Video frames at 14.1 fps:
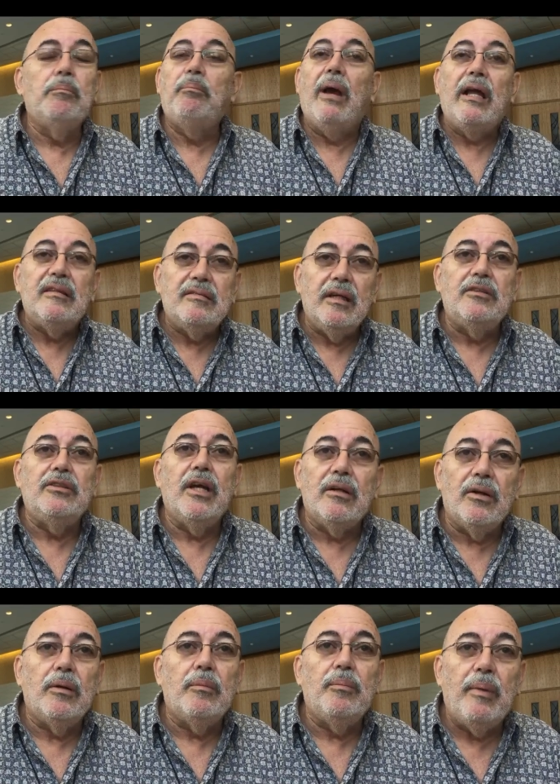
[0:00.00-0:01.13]
basic
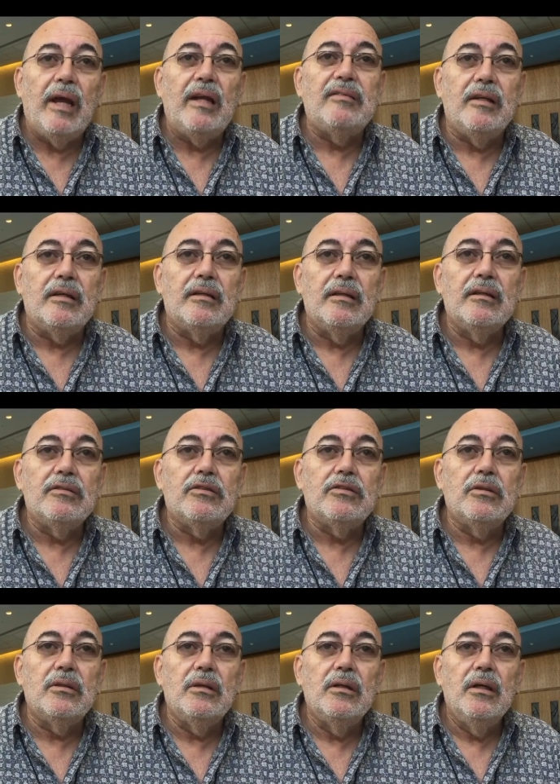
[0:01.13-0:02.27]
gener basic
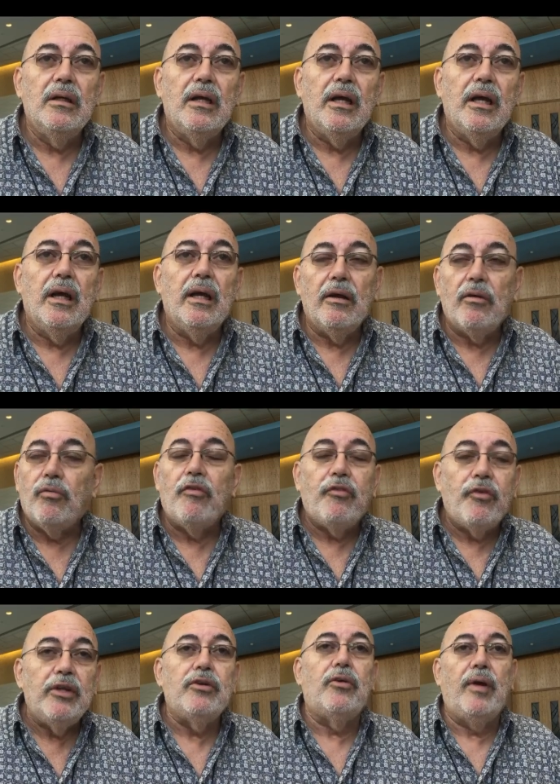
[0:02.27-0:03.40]
uh,
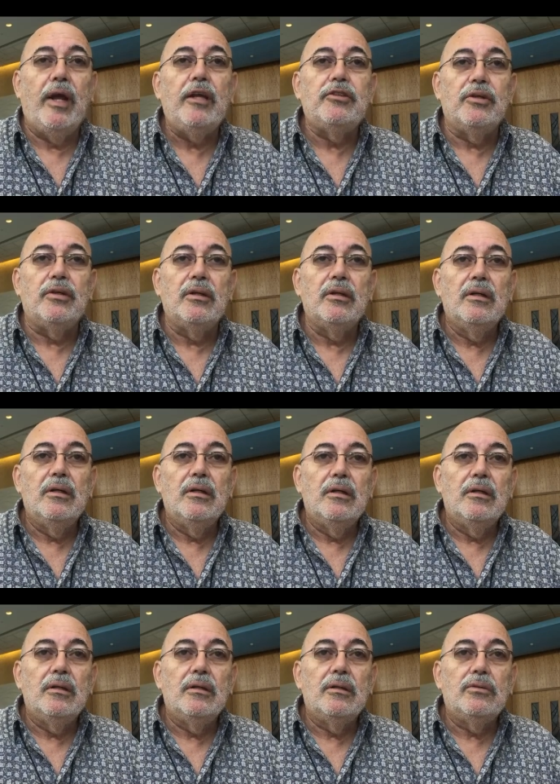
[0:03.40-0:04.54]
refrigeration mm
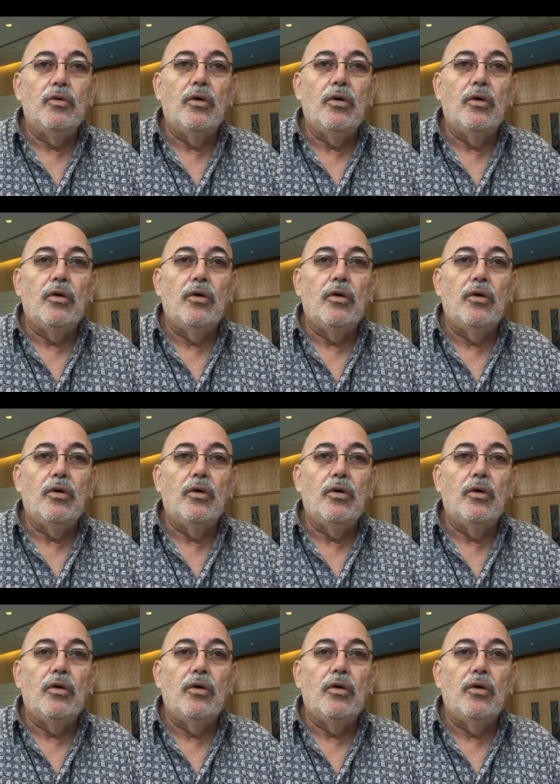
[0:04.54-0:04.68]
-hmm.